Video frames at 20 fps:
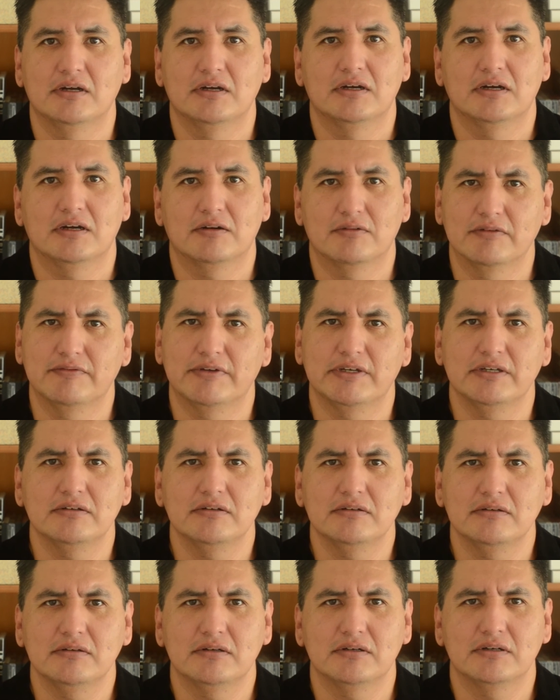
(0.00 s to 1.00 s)
a
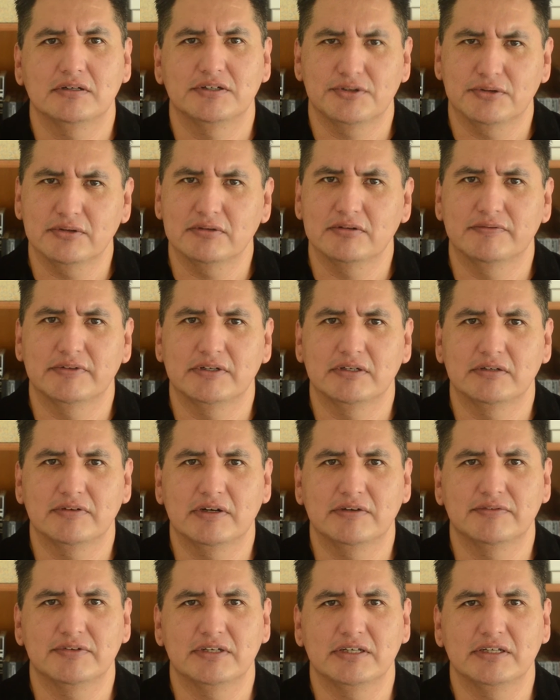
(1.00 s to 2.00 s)
review, a short review if
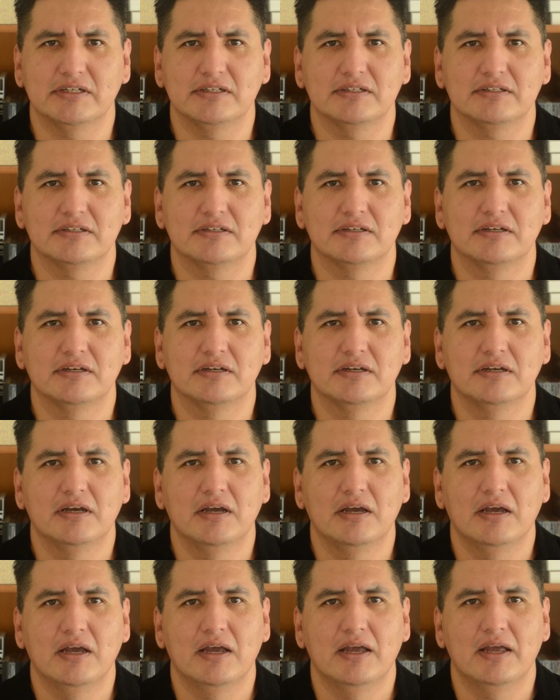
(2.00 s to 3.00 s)
I've seen it,
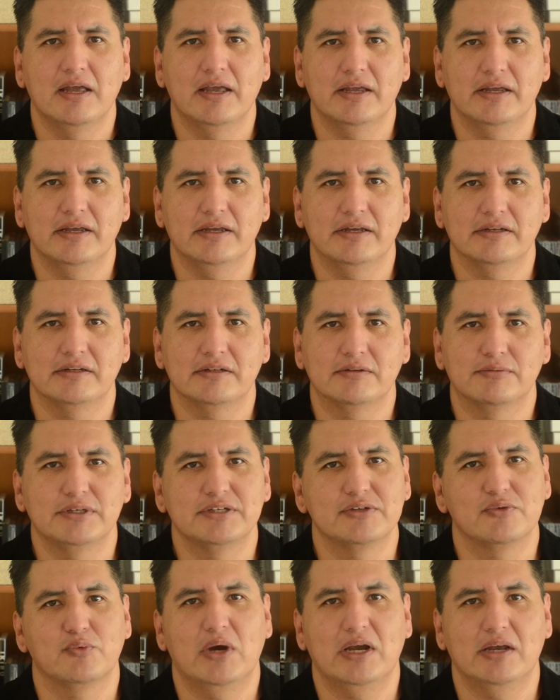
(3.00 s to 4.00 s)
and the
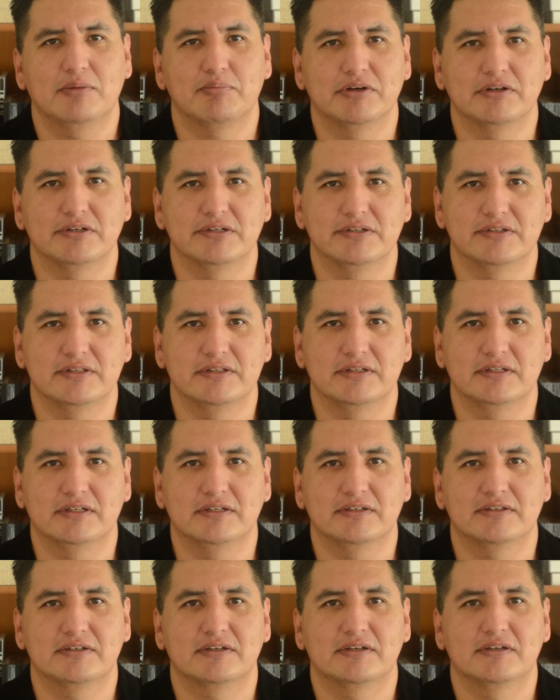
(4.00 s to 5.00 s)
reason why I purchased the
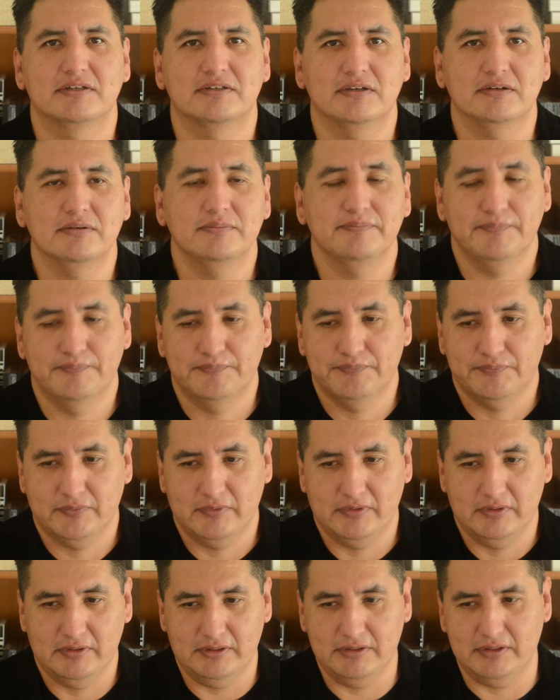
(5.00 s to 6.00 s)
disc. So
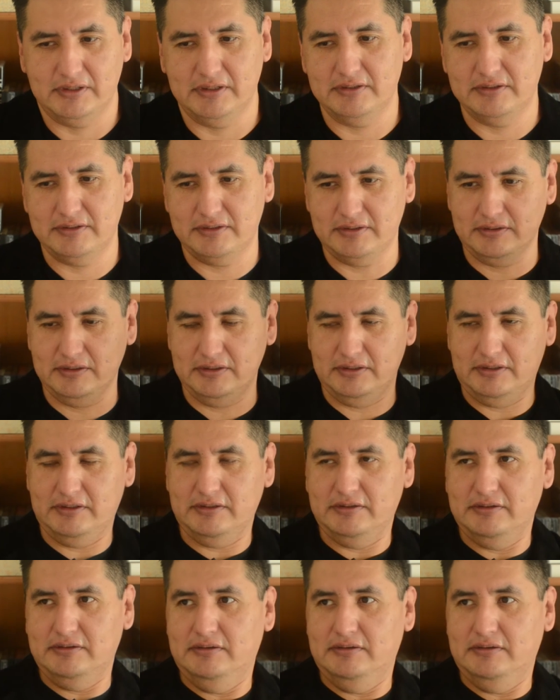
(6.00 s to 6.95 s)
let's get started here.